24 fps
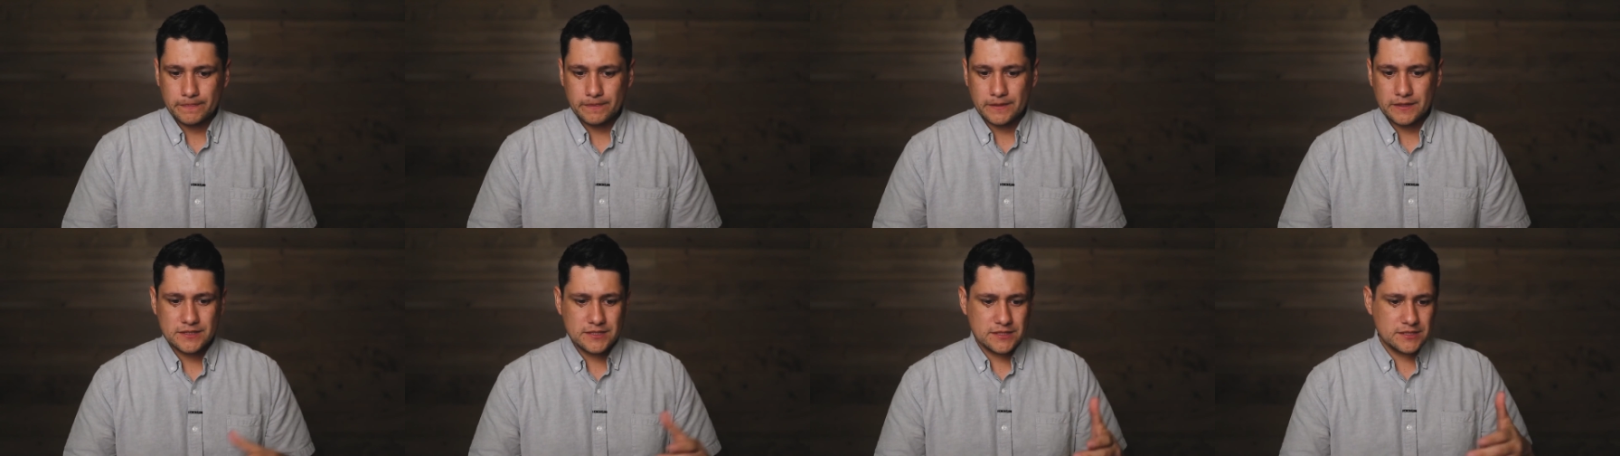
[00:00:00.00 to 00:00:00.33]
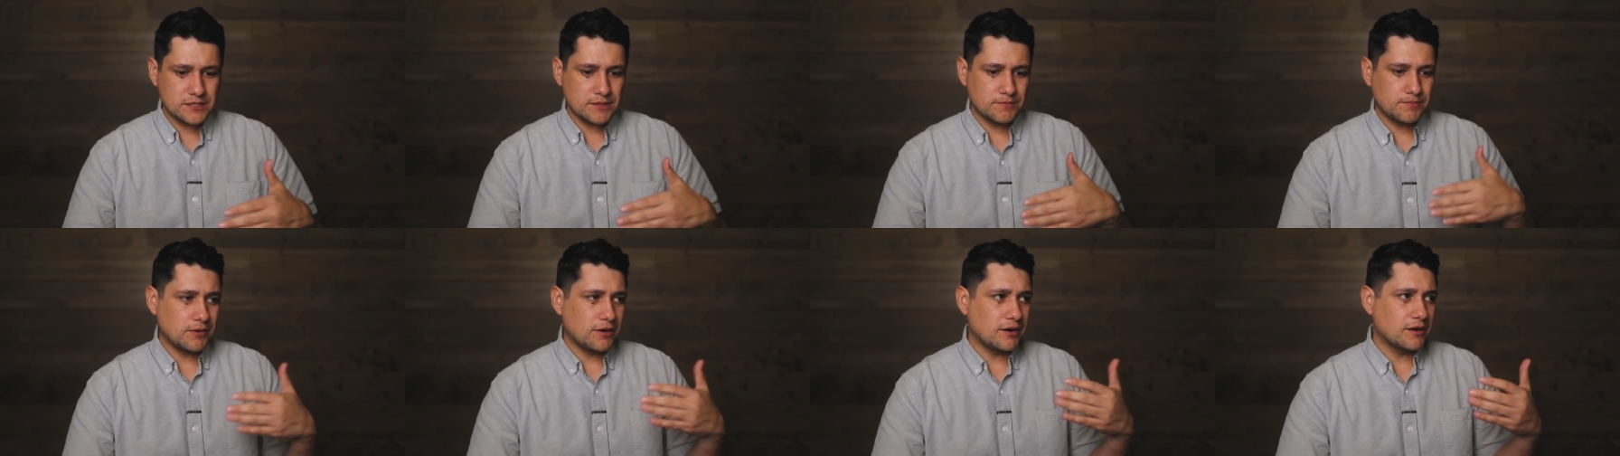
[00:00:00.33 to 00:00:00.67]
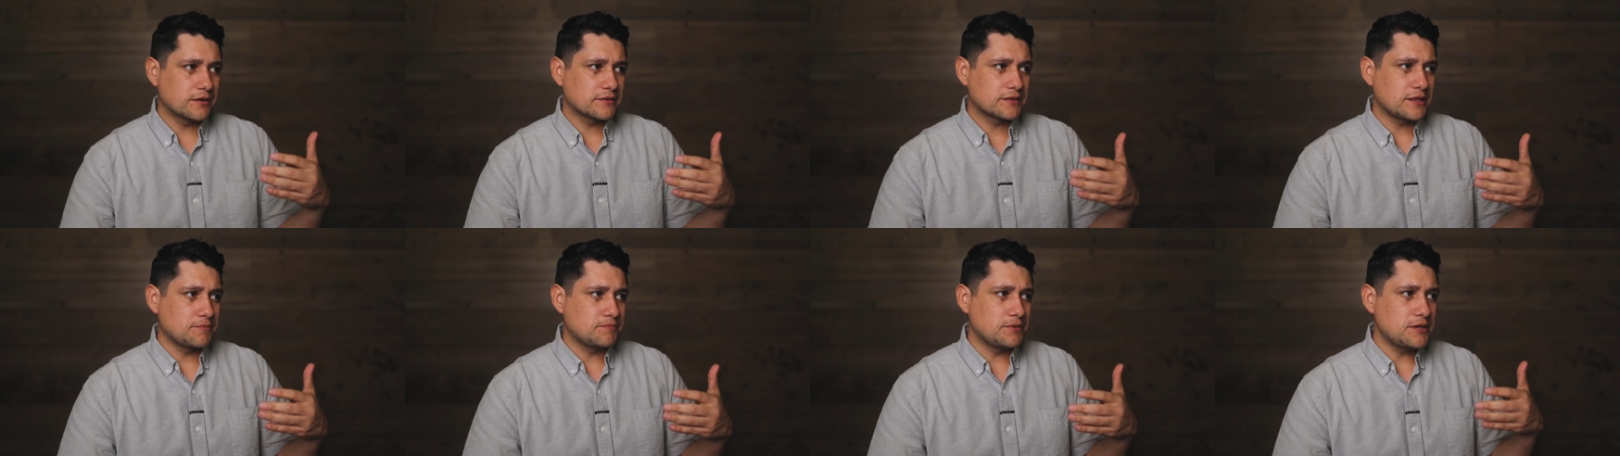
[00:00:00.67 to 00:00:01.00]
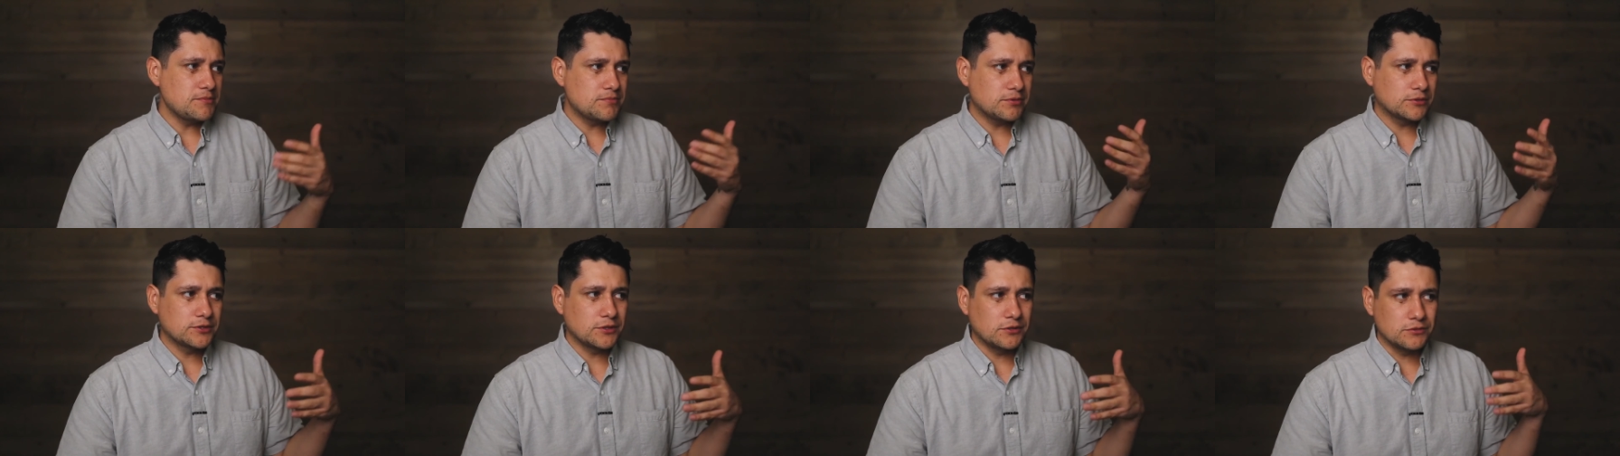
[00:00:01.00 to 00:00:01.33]
This is the part that
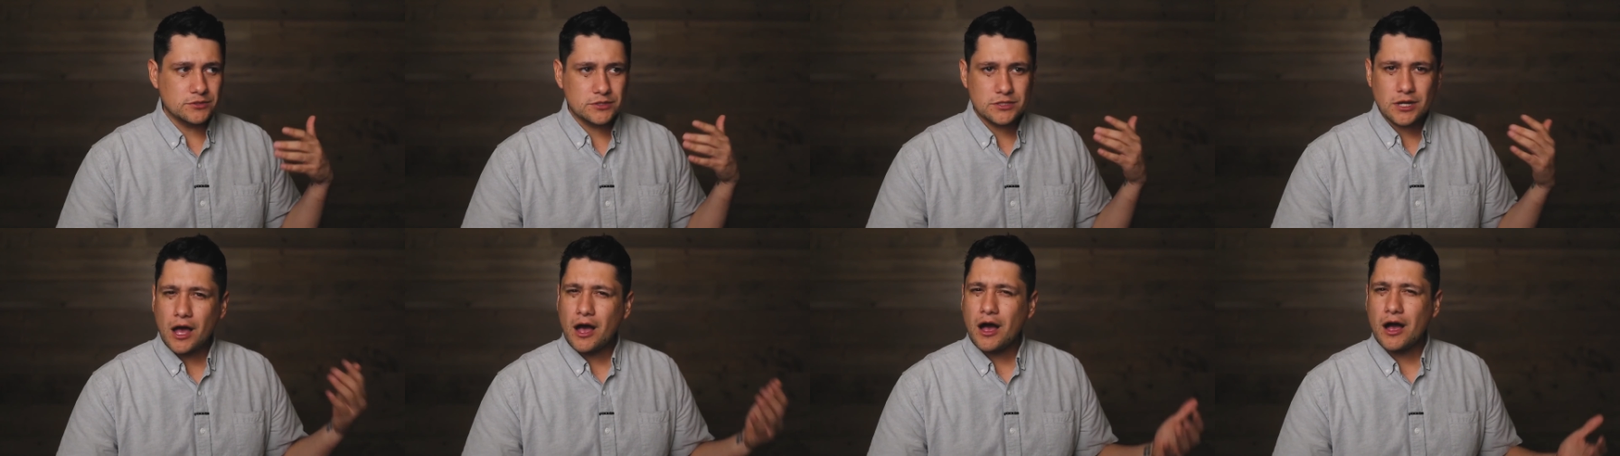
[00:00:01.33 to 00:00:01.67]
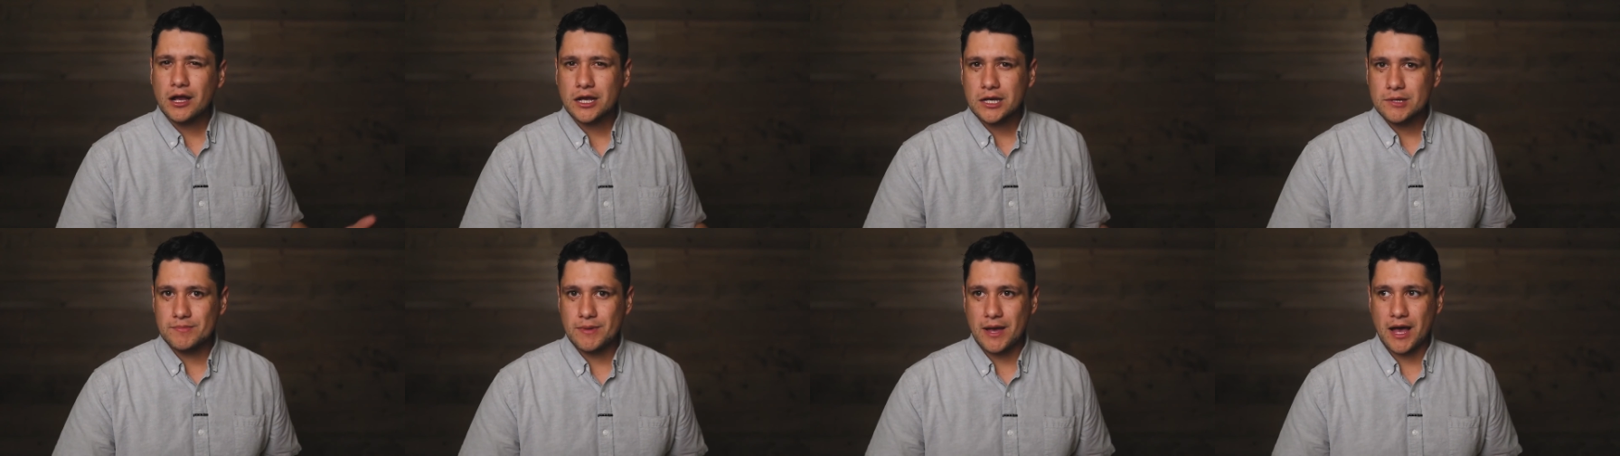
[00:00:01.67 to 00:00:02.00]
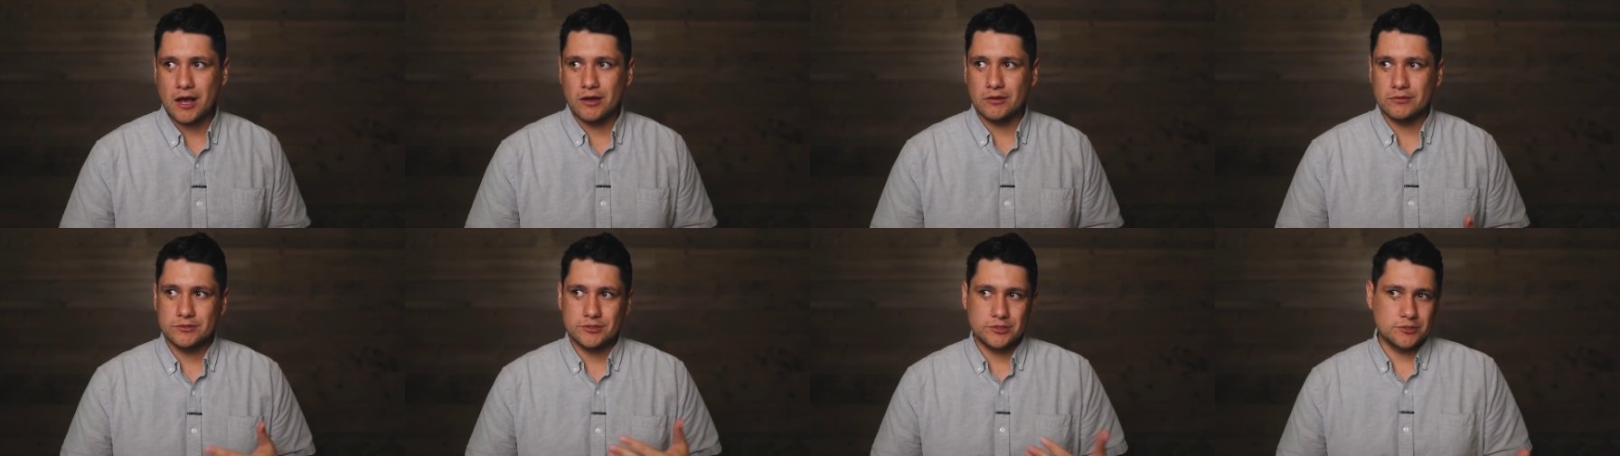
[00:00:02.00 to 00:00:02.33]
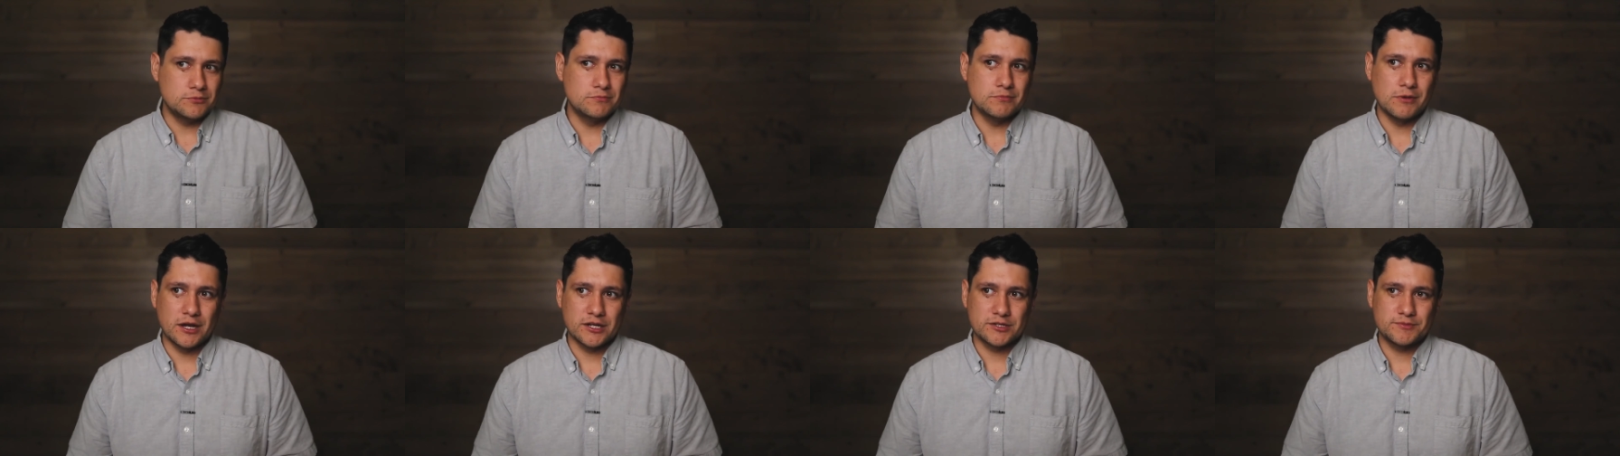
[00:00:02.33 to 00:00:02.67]
people don't talk about
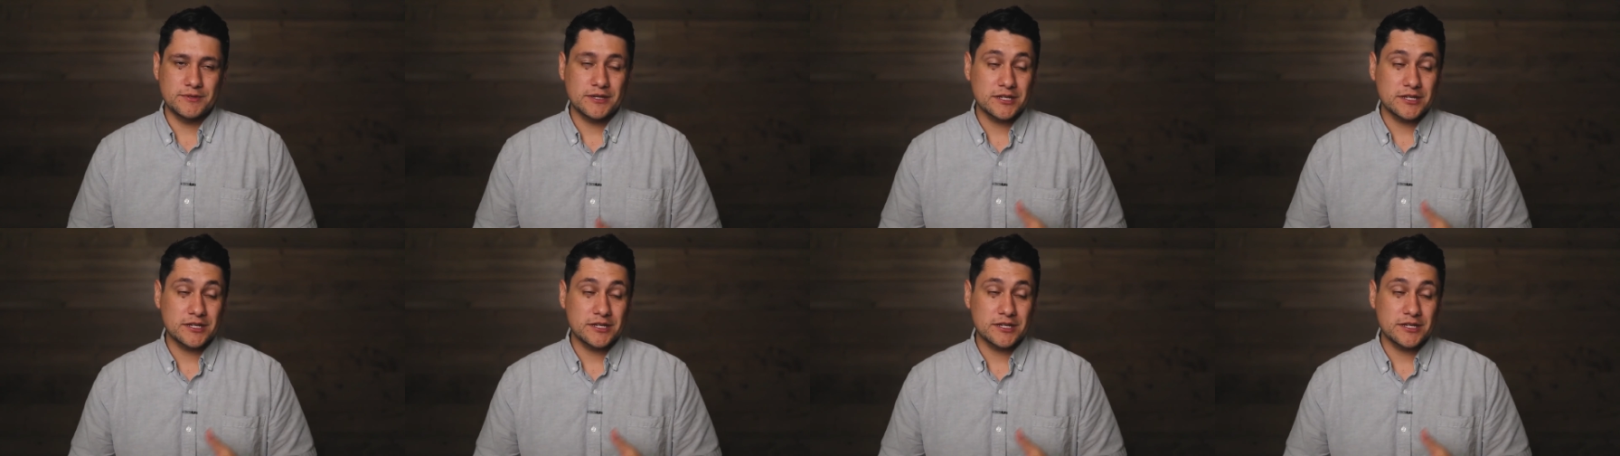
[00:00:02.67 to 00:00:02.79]
too much,